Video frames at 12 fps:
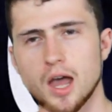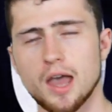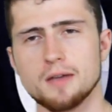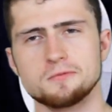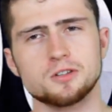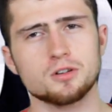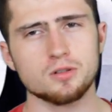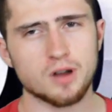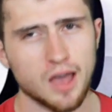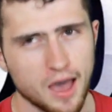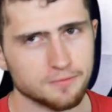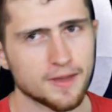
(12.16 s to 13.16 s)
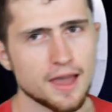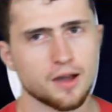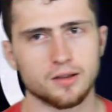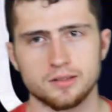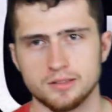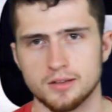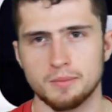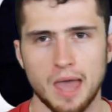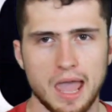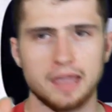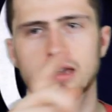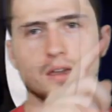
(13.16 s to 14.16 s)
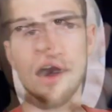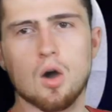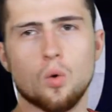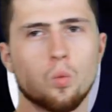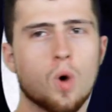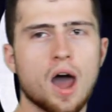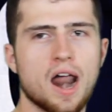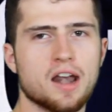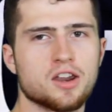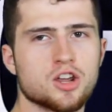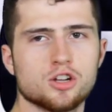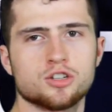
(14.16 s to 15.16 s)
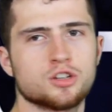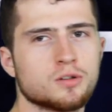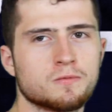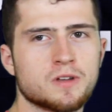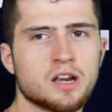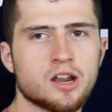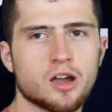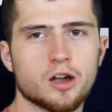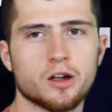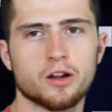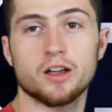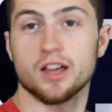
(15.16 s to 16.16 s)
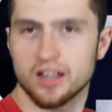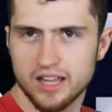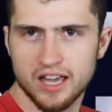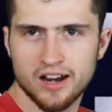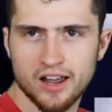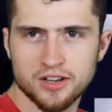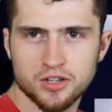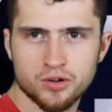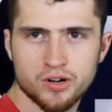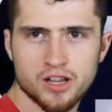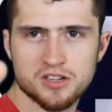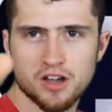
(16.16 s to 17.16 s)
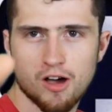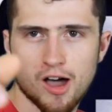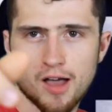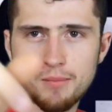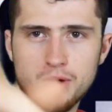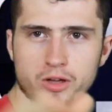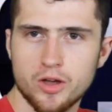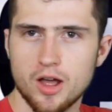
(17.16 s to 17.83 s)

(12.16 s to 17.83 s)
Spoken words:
I have 2.5 hours to make one YouTube video. Can I do it in time?